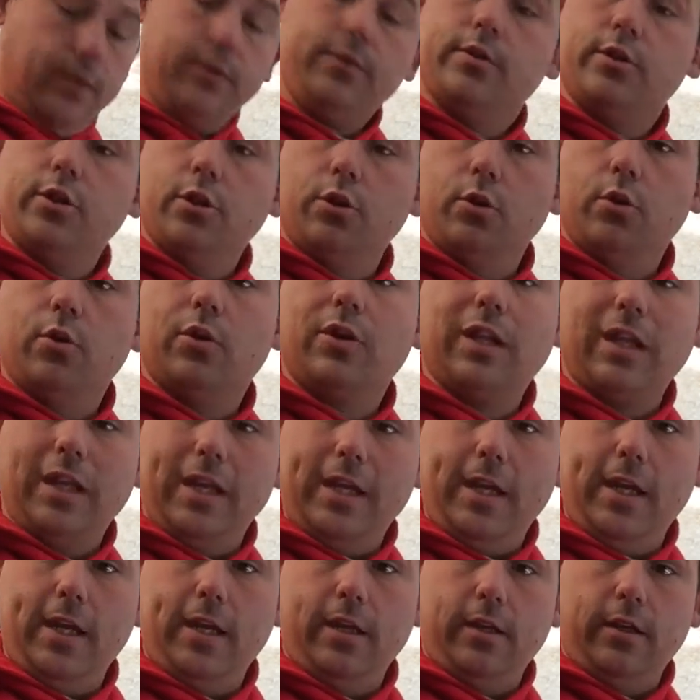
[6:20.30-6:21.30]
to
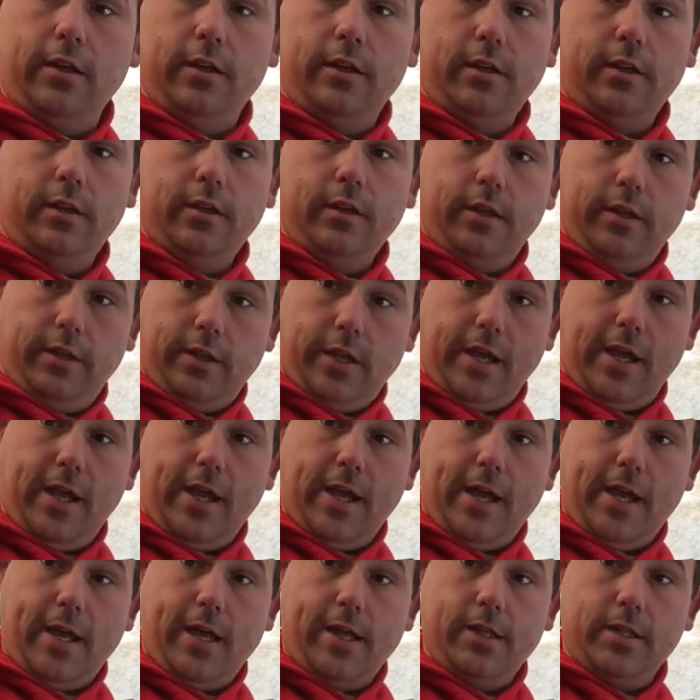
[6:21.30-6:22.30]
clean the
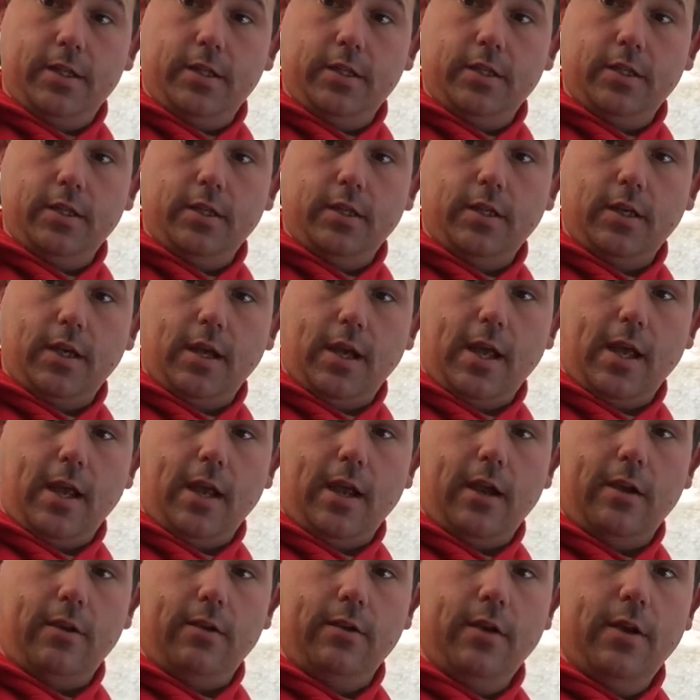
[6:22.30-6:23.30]
heads
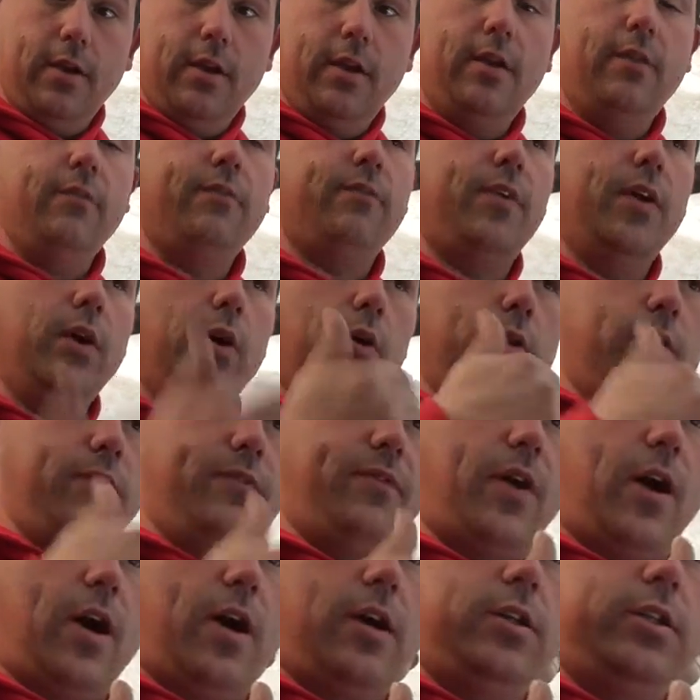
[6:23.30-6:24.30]
and fill the
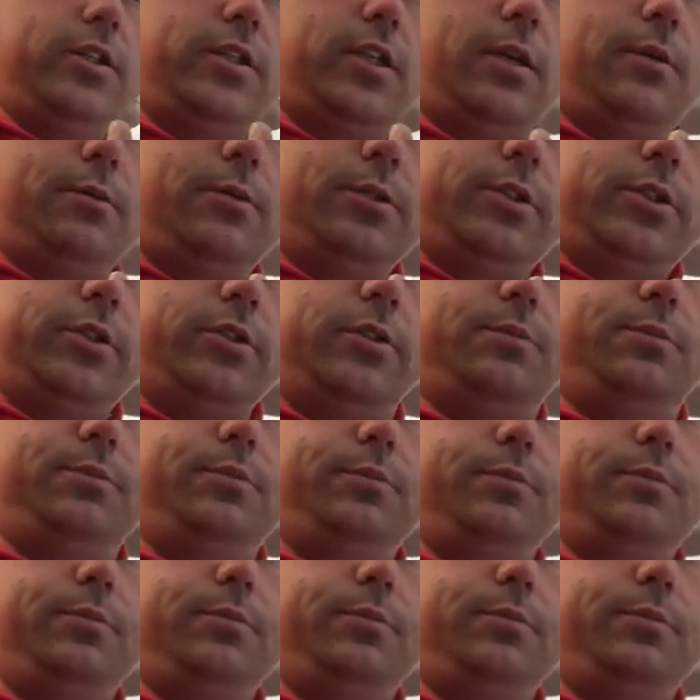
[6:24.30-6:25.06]
fire extinguisher,